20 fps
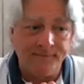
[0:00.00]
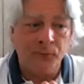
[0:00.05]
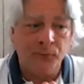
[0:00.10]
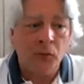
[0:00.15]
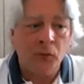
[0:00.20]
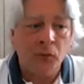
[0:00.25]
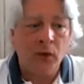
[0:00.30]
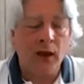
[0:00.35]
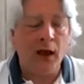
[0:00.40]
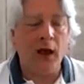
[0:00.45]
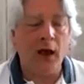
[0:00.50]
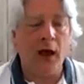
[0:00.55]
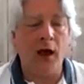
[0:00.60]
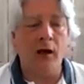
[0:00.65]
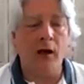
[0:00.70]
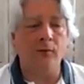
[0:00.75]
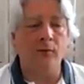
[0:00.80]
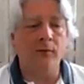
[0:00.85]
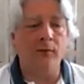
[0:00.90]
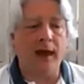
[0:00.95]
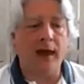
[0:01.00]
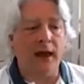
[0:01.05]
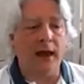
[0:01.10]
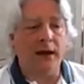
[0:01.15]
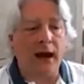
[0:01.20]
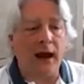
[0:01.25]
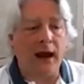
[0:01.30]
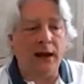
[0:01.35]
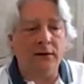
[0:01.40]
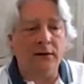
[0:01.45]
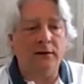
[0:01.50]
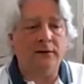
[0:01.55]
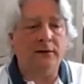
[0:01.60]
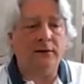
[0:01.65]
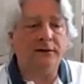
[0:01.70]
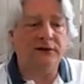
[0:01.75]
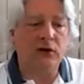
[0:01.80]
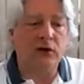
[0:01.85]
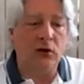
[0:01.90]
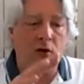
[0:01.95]
And
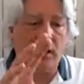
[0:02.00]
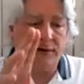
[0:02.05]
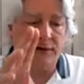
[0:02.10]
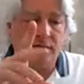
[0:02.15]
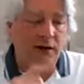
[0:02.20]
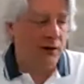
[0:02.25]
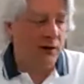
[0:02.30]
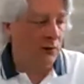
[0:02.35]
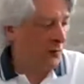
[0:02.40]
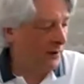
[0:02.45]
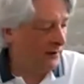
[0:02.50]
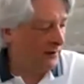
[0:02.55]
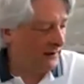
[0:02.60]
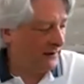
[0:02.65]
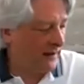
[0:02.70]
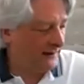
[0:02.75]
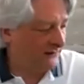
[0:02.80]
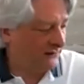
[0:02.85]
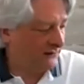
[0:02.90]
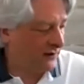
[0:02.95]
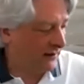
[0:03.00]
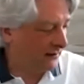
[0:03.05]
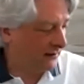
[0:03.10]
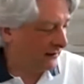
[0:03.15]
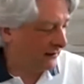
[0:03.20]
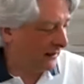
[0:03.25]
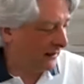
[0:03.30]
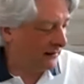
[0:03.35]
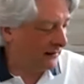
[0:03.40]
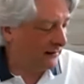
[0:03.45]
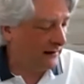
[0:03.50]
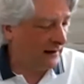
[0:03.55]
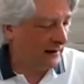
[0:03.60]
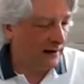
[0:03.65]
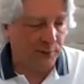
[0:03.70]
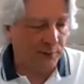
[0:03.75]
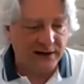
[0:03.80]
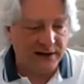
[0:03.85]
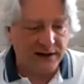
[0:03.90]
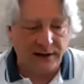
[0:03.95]
so I'll tell you one last thing, and then I'll
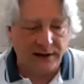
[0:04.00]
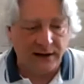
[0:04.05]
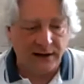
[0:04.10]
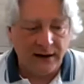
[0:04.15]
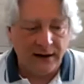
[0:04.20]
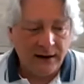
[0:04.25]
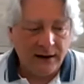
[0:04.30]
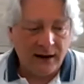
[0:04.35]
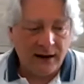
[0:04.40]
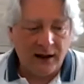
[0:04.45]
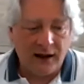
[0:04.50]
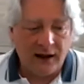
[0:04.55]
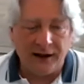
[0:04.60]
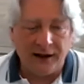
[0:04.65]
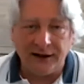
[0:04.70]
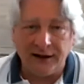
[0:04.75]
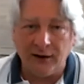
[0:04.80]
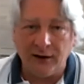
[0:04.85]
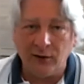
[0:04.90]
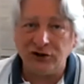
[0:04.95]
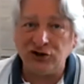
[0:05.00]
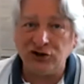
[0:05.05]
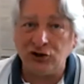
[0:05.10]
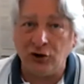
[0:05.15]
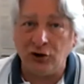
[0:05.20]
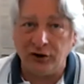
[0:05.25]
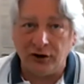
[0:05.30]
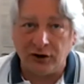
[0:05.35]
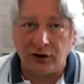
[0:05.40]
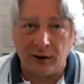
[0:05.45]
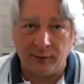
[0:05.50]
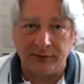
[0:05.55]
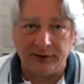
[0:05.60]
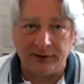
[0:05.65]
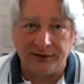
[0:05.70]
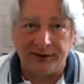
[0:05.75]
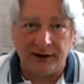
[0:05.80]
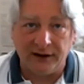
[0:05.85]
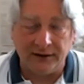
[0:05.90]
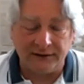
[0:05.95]
be done. And I want to show you a couple of
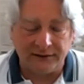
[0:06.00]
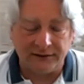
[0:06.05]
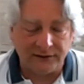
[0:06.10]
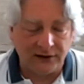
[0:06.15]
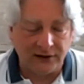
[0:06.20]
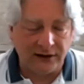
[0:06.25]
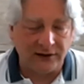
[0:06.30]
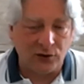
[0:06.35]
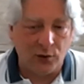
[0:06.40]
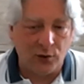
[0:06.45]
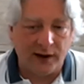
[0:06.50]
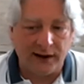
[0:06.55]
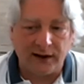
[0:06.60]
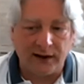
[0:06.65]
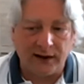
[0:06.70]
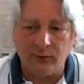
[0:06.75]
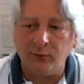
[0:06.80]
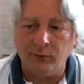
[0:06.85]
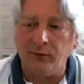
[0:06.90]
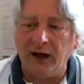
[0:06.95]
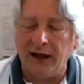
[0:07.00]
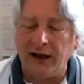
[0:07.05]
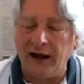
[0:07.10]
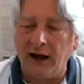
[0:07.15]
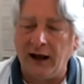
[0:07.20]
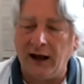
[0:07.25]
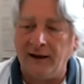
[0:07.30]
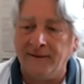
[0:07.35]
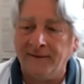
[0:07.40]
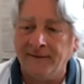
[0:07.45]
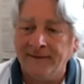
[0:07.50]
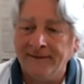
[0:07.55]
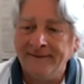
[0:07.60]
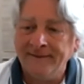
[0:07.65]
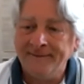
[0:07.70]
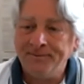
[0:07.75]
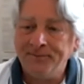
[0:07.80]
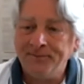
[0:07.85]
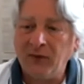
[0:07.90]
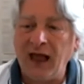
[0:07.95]
things and quit. But
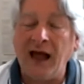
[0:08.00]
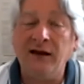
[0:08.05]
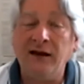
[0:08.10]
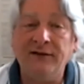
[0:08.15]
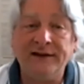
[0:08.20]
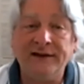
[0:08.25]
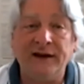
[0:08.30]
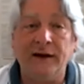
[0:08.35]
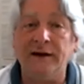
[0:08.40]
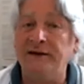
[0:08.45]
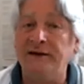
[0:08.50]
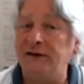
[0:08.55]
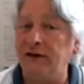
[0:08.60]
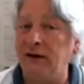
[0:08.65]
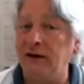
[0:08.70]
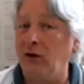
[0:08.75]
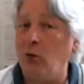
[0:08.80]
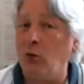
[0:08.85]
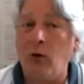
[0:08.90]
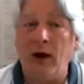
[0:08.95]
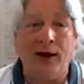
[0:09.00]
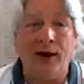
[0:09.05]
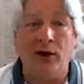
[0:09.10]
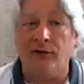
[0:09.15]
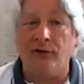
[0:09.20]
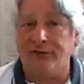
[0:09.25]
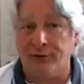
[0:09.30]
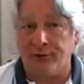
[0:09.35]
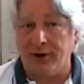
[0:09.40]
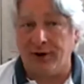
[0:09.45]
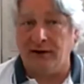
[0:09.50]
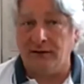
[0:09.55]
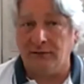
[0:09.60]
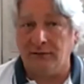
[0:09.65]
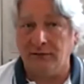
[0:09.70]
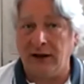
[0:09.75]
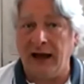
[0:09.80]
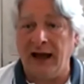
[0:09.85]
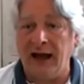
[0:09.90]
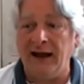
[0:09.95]
I have a tendency to way overwrite.
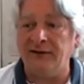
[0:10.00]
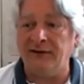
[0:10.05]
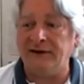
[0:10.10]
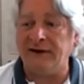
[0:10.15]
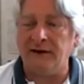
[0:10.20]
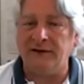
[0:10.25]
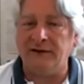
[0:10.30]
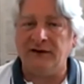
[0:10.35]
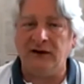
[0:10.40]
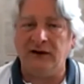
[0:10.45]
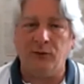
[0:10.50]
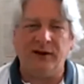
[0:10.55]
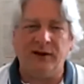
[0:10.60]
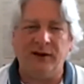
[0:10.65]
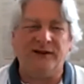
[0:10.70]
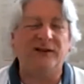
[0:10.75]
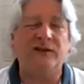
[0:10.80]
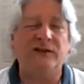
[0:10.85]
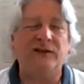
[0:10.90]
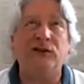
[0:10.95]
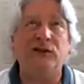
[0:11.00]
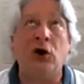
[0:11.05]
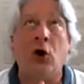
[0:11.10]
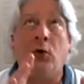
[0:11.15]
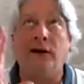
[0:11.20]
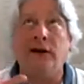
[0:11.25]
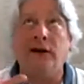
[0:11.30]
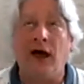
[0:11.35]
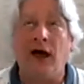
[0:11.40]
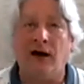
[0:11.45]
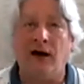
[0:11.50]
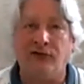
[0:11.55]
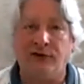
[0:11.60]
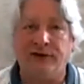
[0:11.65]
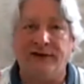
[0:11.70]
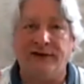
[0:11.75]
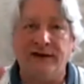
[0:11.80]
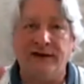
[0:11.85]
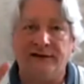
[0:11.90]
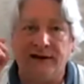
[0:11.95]
I have a tendency to be so in love with
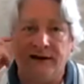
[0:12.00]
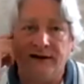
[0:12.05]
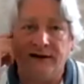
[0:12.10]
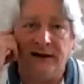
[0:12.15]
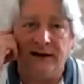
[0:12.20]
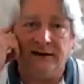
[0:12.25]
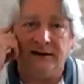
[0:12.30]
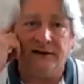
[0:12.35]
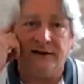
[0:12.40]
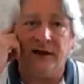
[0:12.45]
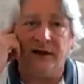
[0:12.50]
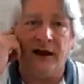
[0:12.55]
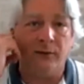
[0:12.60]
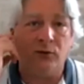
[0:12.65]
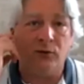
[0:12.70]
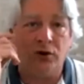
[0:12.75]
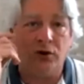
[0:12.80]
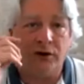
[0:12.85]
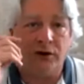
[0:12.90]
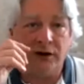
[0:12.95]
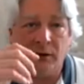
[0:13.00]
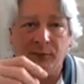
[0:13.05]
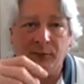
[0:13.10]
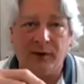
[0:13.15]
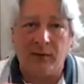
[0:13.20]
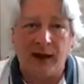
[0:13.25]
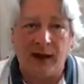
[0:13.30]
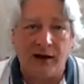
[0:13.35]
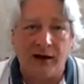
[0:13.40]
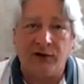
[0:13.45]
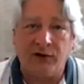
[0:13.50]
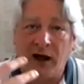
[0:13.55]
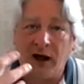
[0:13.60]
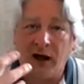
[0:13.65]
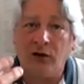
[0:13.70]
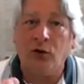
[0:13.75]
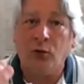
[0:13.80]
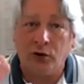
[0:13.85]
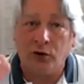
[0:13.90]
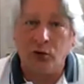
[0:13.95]
these ideas that I'm cooking up in my head for how
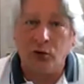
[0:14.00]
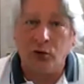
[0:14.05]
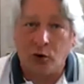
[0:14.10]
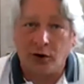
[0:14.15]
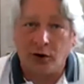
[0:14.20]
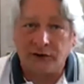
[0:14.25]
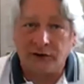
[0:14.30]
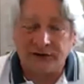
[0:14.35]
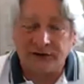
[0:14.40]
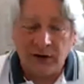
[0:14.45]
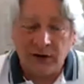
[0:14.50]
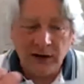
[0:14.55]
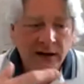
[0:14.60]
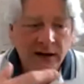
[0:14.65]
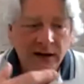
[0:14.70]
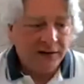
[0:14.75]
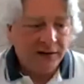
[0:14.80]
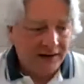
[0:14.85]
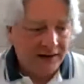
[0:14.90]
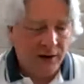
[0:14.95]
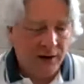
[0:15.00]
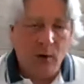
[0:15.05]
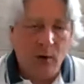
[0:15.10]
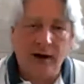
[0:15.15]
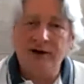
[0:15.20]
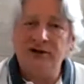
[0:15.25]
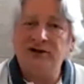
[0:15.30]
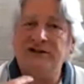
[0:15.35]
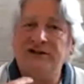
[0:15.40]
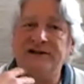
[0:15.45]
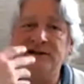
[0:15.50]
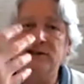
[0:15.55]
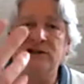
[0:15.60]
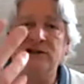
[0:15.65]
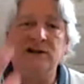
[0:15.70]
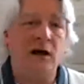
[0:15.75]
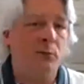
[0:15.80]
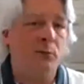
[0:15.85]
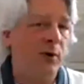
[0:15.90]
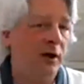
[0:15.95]
the world works that I want to just
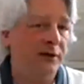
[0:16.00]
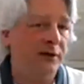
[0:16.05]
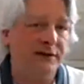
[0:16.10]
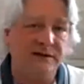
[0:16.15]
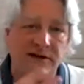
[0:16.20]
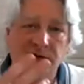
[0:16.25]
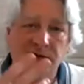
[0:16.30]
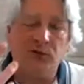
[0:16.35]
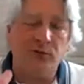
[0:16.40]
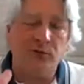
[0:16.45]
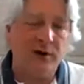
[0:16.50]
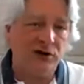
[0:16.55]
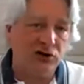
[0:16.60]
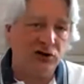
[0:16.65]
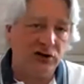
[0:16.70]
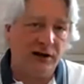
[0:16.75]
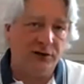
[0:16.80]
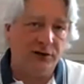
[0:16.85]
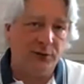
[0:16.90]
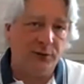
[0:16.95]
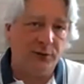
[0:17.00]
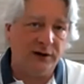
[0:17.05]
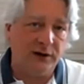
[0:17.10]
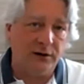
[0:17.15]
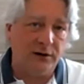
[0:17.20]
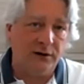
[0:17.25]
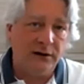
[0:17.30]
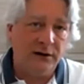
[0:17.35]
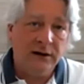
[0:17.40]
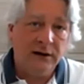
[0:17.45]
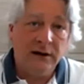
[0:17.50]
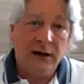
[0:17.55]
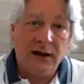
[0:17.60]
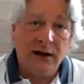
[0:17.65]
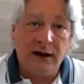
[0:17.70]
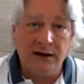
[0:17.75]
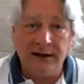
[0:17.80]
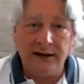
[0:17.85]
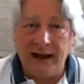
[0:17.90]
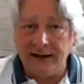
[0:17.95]
dump all this information on the reader.
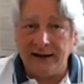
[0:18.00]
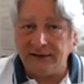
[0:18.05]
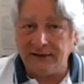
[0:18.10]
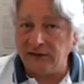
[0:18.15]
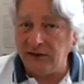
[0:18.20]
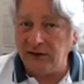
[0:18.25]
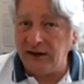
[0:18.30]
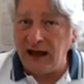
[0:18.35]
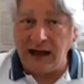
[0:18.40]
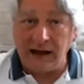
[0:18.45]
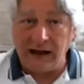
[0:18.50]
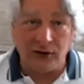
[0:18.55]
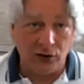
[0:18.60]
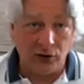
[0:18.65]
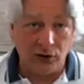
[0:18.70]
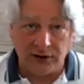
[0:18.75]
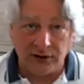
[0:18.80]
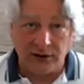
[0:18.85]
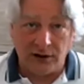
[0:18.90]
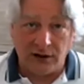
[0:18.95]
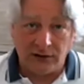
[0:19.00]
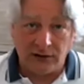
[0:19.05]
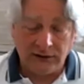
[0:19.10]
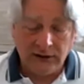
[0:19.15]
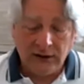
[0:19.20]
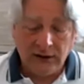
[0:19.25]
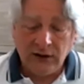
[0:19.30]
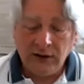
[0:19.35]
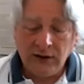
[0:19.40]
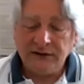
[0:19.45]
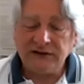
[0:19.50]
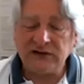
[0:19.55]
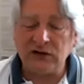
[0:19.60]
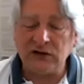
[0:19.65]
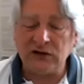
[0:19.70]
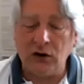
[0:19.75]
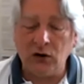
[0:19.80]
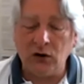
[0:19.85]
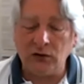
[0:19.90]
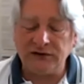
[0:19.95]
And that's not good at all.
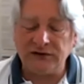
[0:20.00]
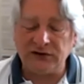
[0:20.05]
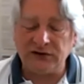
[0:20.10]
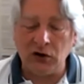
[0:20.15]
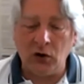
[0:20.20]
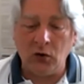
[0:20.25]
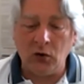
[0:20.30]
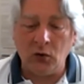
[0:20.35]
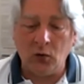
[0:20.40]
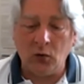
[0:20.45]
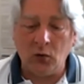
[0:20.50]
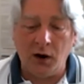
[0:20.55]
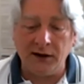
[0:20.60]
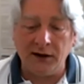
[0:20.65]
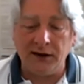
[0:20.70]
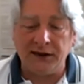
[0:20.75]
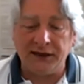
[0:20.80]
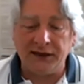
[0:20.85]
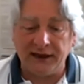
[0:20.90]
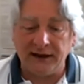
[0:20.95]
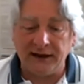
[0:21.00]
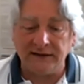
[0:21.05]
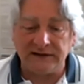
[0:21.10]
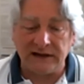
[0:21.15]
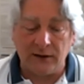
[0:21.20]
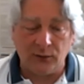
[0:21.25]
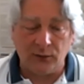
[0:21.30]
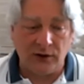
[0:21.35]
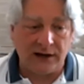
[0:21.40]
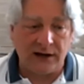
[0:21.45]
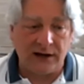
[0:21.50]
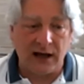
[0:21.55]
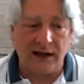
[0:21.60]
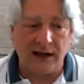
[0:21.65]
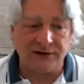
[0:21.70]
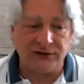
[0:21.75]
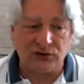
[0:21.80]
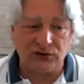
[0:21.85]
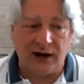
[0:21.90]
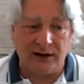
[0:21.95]
So one of the things that I'm really
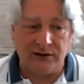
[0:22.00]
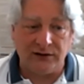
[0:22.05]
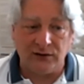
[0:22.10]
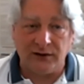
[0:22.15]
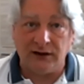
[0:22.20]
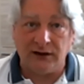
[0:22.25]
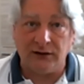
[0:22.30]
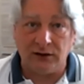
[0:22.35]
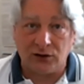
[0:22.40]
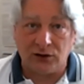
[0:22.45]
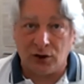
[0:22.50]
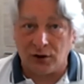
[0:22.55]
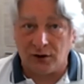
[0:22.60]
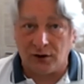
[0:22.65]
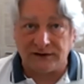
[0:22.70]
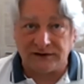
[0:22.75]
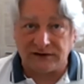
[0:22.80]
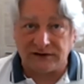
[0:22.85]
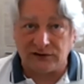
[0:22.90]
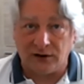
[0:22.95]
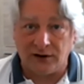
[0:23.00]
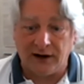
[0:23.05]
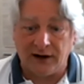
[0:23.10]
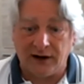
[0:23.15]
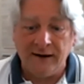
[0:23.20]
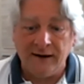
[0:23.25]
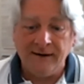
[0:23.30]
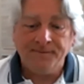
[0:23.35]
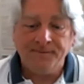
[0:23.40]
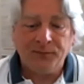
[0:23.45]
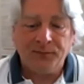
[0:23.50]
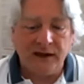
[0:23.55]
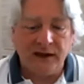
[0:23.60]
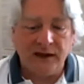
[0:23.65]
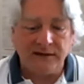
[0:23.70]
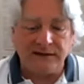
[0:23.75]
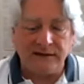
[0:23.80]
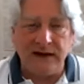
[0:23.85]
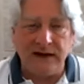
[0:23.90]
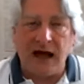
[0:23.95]
concentrating on doing in the current story
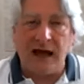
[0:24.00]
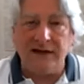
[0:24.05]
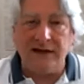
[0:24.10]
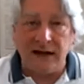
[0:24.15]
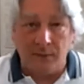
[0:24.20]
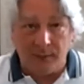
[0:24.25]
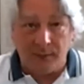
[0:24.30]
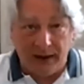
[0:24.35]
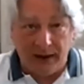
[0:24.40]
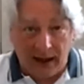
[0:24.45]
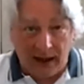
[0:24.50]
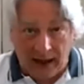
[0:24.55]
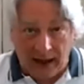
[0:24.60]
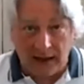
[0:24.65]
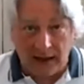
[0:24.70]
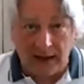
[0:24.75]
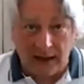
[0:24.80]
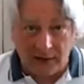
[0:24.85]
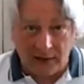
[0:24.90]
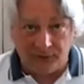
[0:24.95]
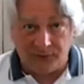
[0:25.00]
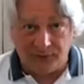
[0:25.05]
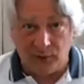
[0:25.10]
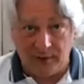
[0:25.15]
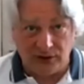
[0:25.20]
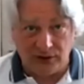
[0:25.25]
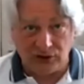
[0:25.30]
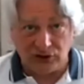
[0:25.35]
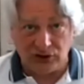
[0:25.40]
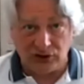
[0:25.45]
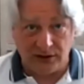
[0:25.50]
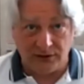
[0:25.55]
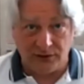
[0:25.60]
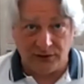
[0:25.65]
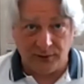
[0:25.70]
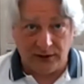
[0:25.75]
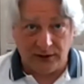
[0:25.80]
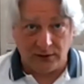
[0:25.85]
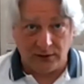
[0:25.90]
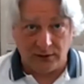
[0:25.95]
is not dumping any information on the
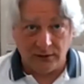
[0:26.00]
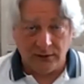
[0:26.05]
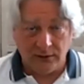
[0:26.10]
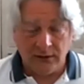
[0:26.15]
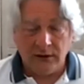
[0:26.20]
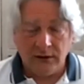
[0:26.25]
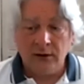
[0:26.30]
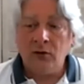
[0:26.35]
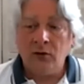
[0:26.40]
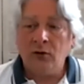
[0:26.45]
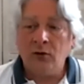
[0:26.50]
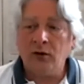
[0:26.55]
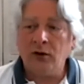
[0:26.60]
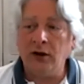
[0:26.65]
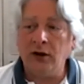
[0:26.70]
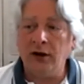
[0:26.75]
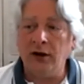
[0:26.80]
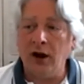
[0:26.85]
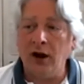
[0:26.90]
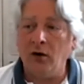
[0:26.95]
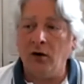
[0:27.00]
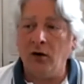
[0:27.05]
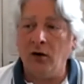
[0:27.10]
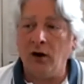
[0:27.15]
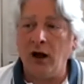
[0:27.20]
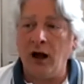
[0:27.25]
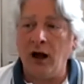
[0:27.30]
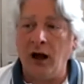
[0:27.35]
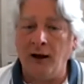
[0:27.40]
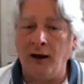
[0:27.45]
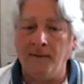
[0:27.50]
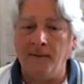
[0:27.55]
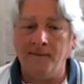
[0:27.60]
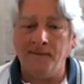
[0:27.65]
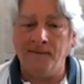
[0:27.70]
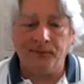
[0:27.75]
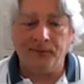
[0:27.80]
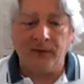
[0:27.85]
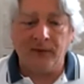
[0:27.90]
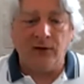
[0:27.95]
reader, you know,
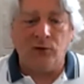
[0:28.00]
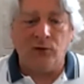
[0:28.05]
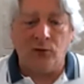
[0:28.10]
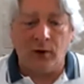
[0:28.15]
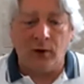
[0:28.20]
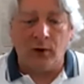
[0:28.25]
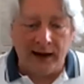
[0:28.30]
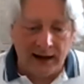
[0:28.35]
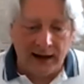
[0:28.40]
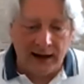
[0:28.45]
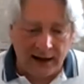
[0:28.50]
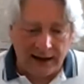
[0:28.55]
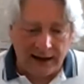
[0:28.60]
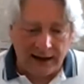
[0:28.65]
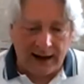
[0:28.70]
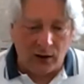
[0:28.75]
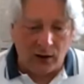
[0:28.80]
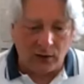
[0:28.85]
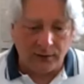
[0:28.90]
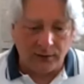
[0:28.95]
and writing it out